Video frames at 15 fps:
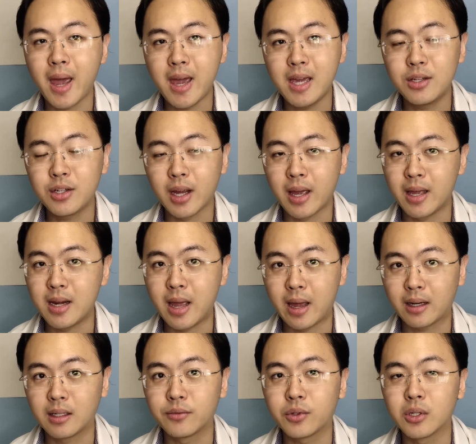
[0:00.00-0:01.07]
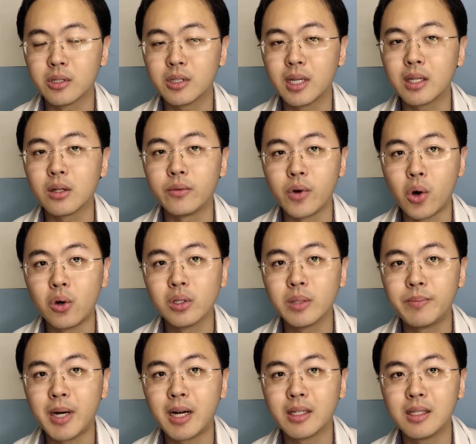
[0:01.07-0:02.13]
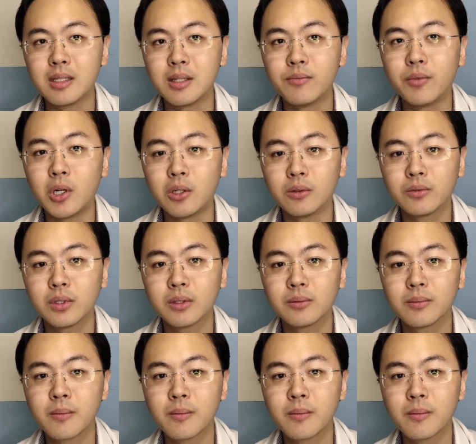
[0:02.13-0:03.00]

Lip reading: age, and active consent of all the parties involved.